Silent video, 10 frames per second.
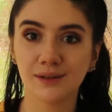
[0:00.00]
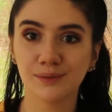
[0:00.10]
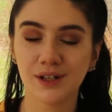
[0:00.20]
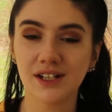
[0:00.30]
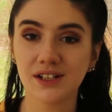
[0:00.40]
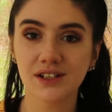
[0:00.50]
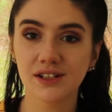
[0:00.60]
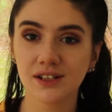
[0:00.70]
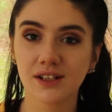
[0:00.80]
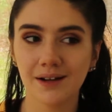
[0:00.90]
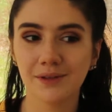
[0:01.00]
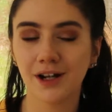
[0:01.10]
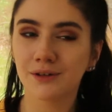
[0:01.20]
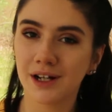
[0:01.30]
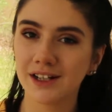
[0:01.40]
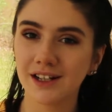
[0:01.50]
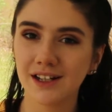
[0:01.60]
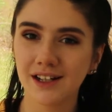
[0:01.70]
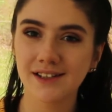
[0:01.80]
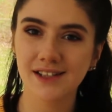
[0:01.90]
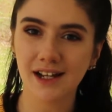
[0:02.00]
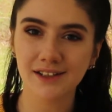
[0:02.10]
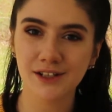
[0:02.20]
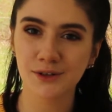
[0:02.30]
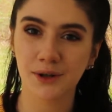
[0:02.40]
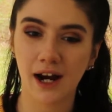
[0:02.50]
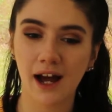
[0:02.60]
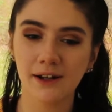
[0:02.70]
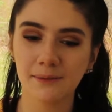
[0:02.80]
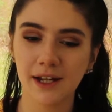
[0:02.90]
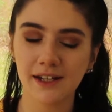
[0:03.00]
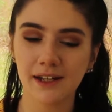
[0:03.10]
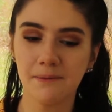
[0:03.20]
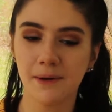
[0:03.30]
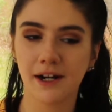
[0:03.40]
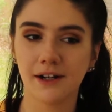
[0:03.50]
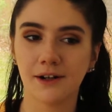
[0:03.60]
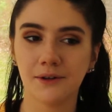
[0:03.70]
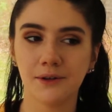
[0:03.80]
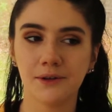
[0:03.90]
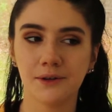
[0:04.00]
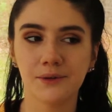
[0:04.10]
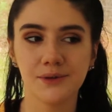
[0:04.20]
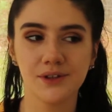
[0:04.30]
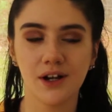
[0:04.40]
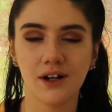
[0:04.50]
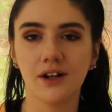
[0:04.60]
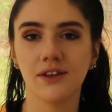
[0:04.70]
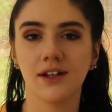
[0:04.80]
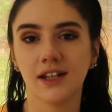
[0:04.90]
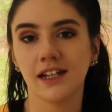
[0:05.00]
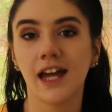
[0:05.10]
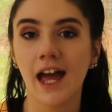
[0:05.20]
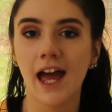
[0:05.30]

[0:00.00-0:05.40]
which I'm not quite exactly sure how to make it, but I know you use all the like